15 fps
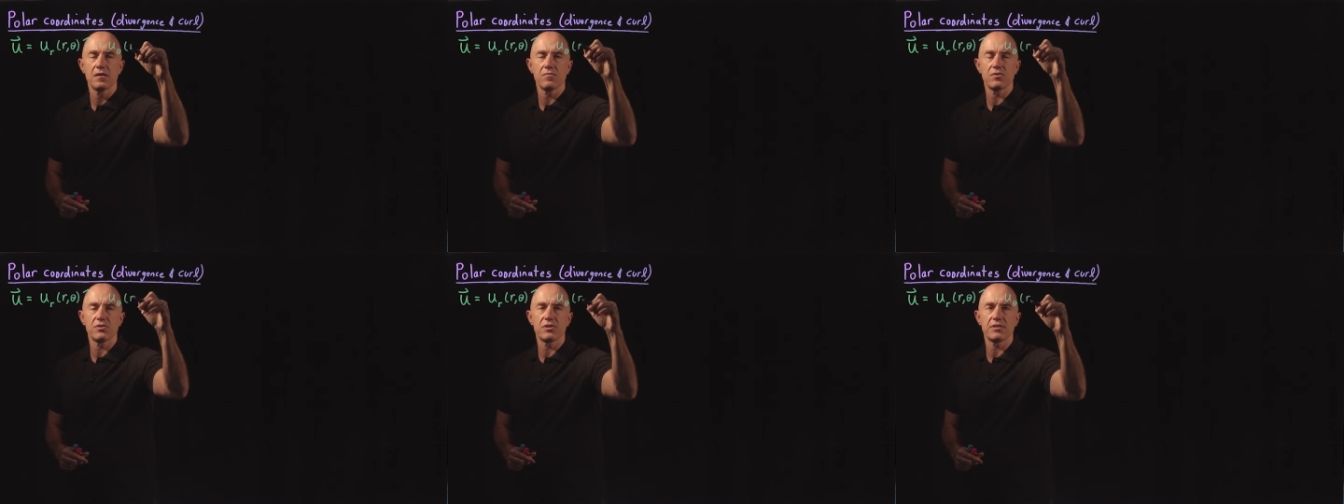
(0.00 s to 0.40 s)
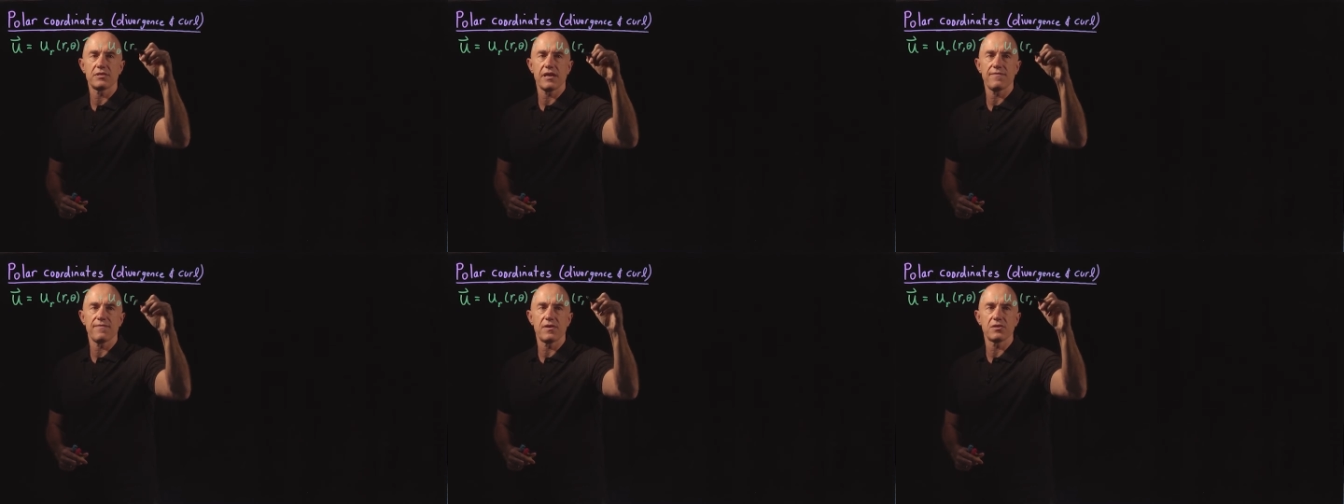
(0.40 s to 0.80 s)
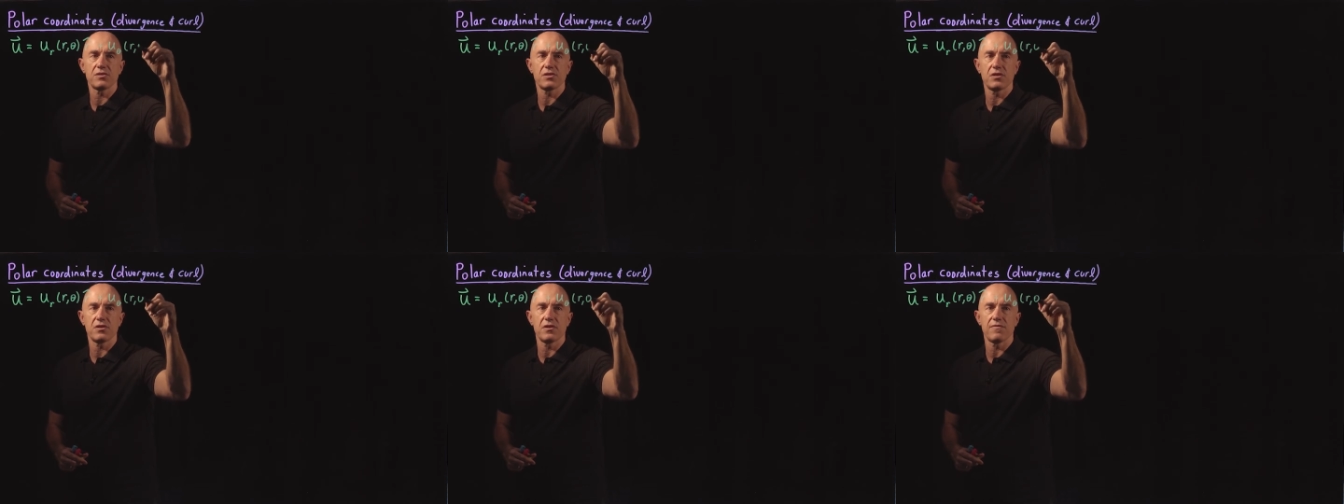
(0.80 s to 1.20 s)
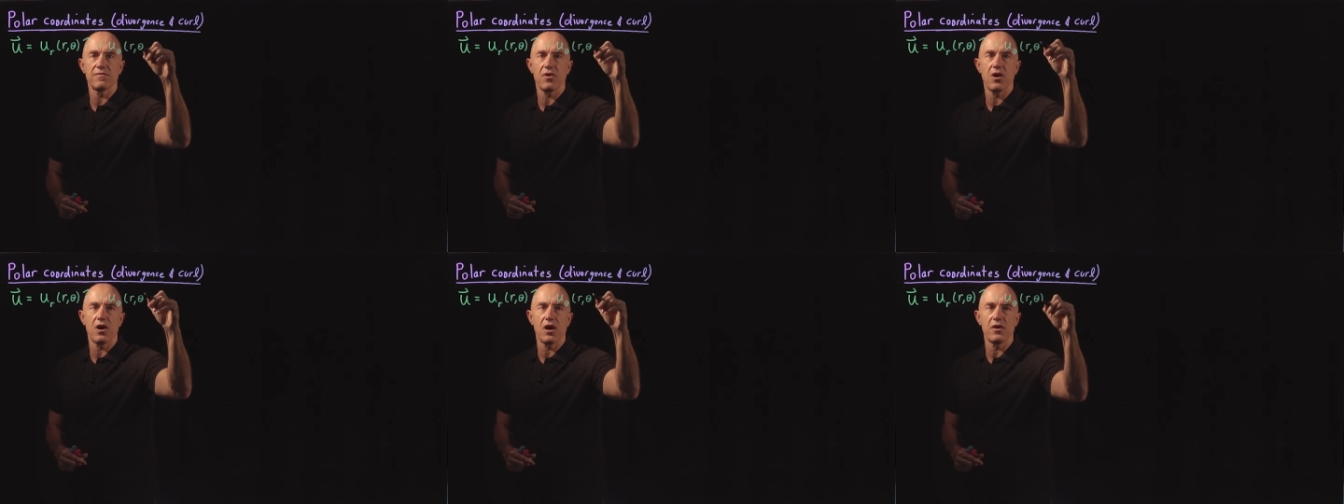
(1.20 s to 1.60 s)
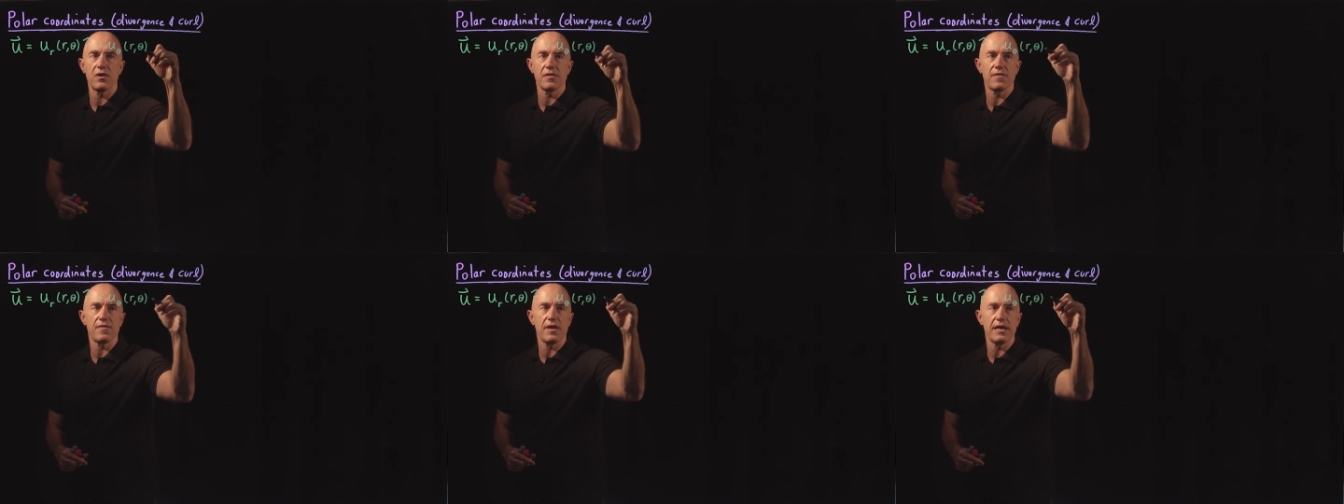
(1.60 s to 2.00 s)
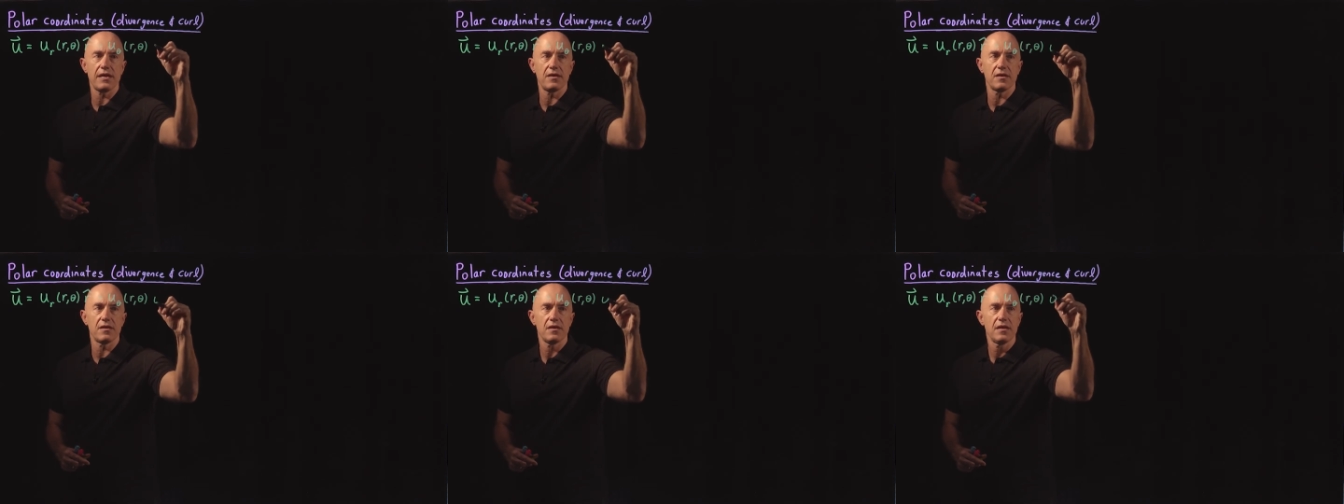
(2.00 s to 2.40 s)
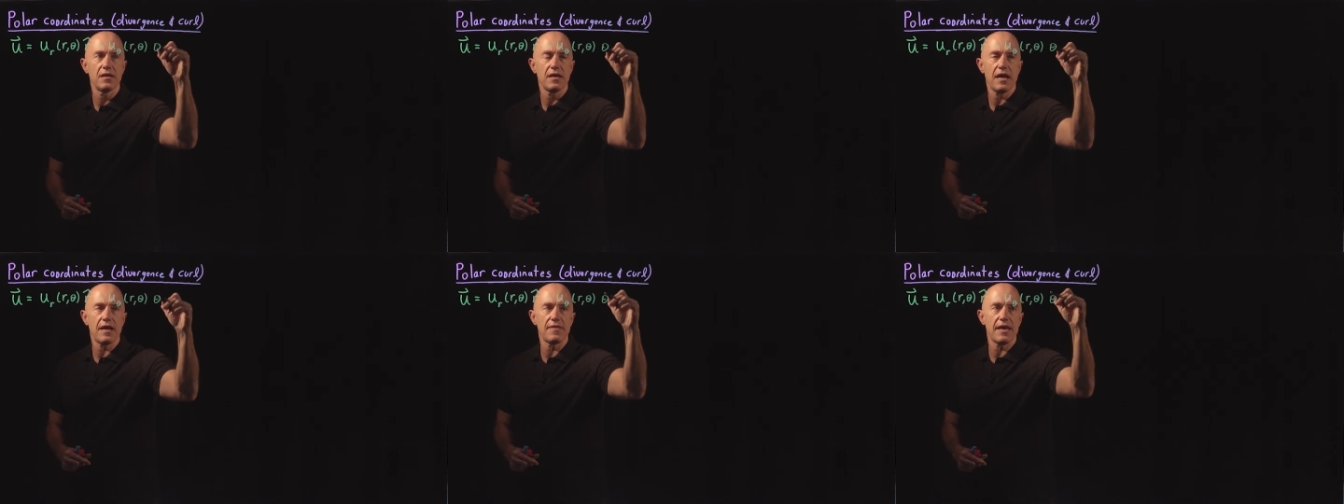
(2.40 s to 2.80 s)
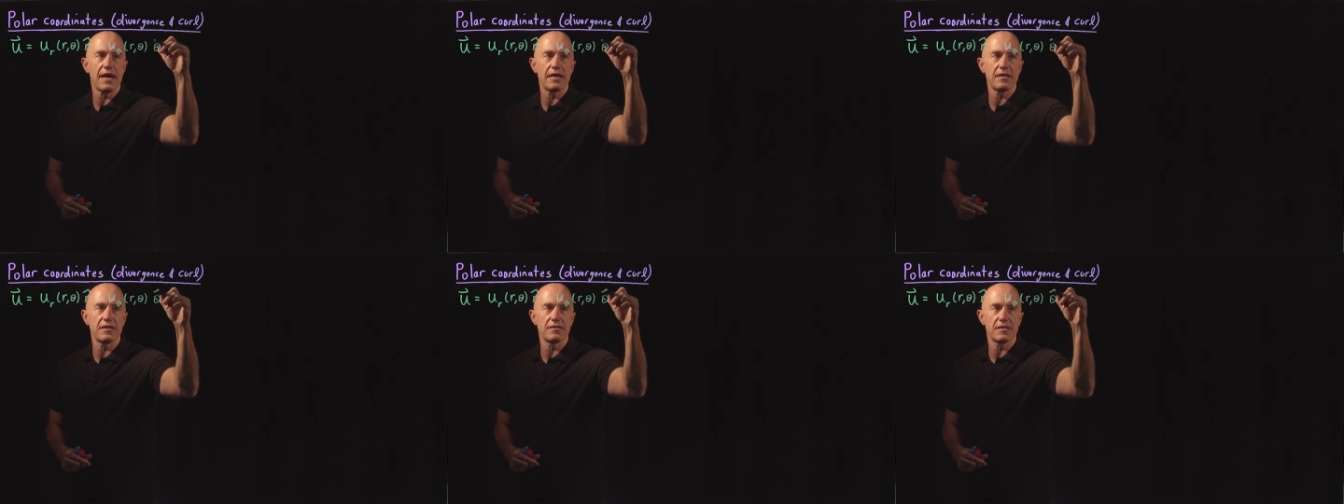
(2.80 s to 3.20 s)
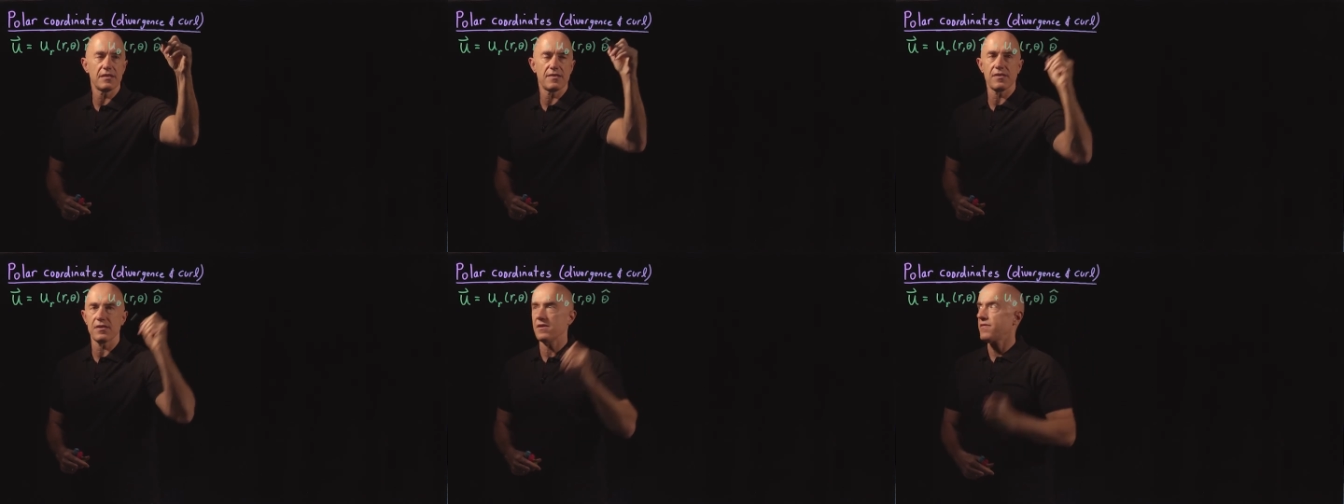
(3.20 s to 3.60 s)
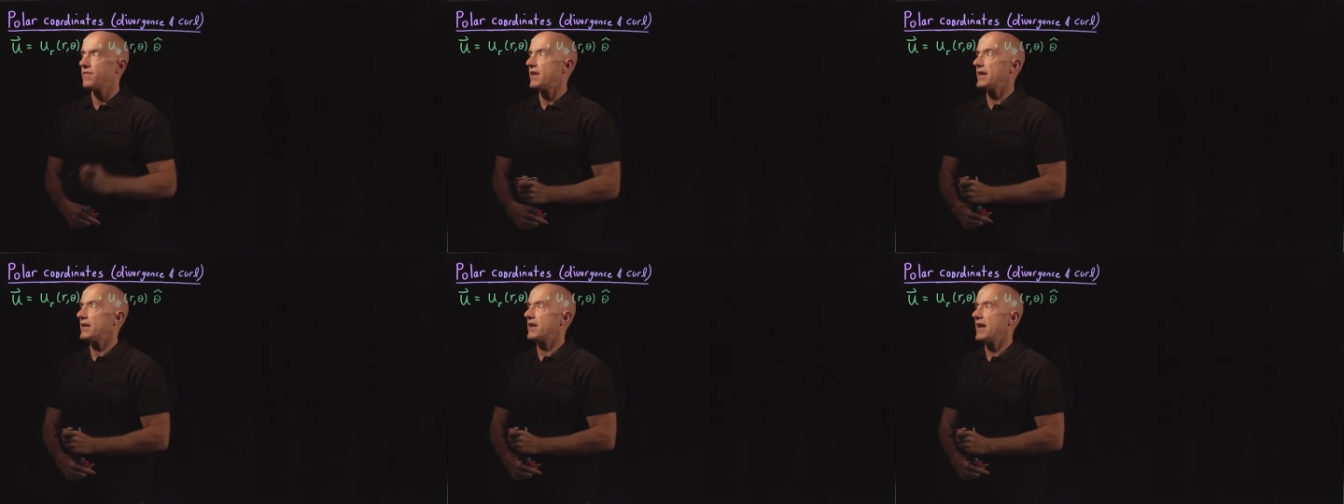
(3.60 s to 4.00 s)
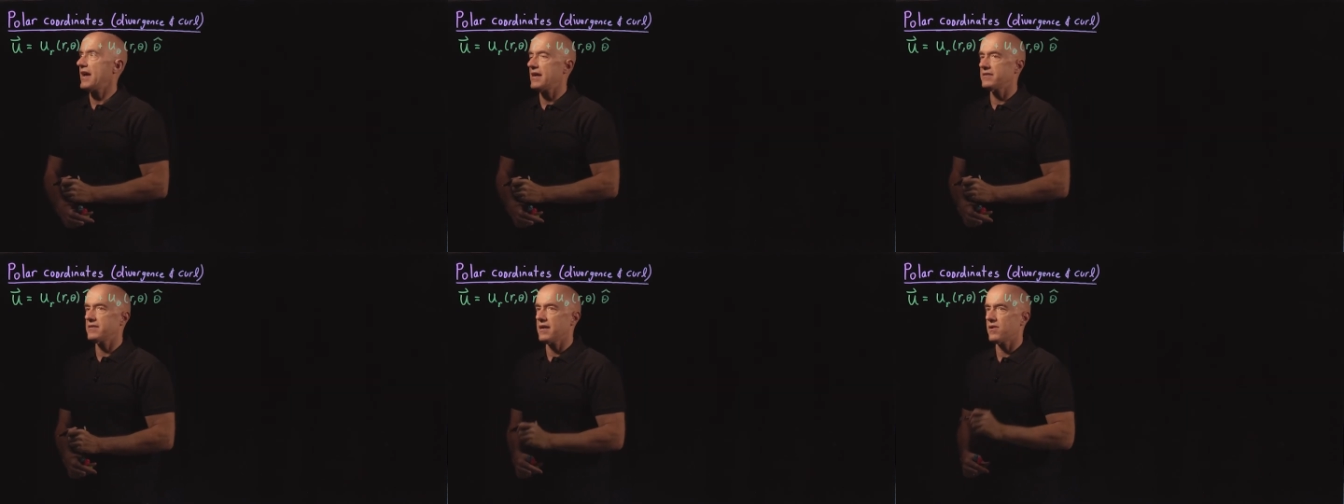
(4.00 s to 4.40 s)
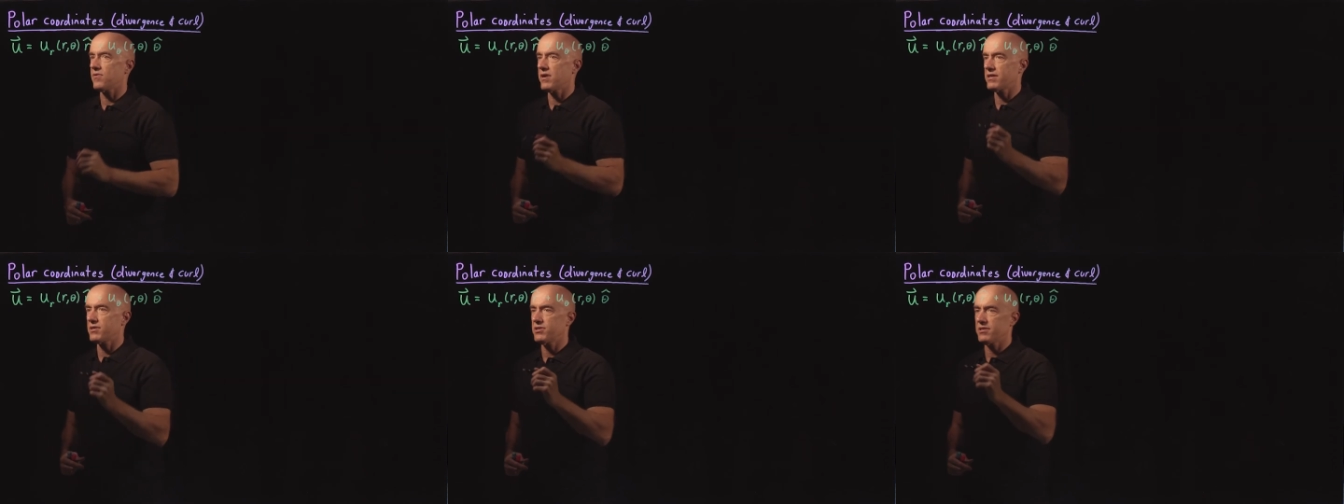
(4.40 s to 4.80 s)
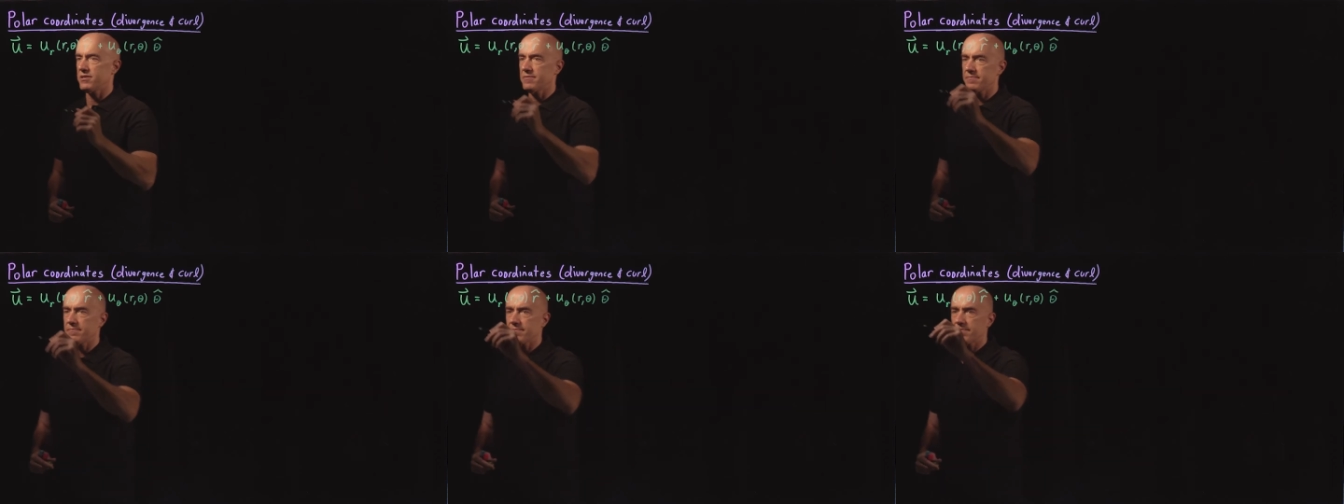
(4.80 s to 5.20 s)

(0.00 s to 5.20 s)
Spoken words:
which is a function of r and theta, and that is in the theta hat direction.